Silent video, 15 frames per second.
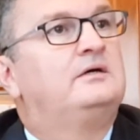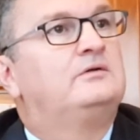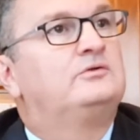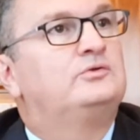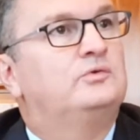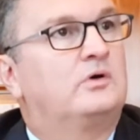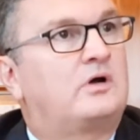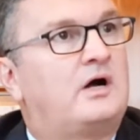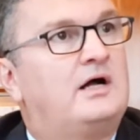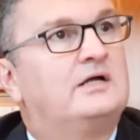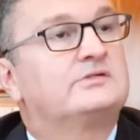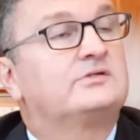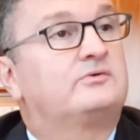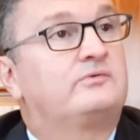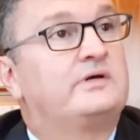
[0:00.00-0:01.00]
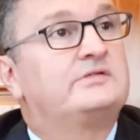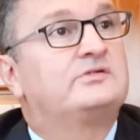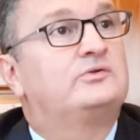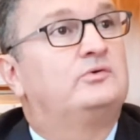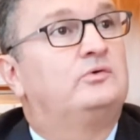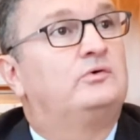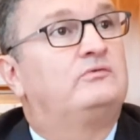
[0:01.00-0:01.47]
to a Carlson
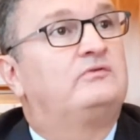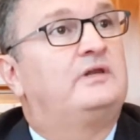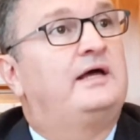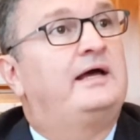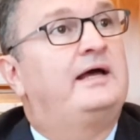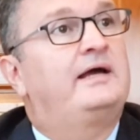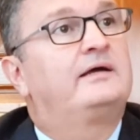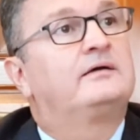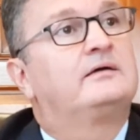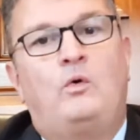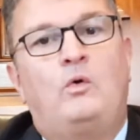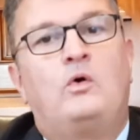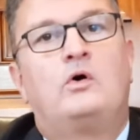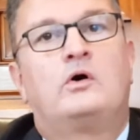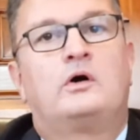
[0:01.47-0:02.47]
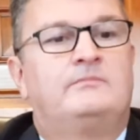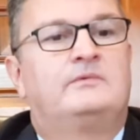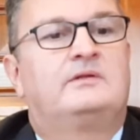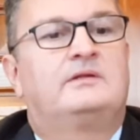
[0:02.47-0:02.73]
Rezidor flag, or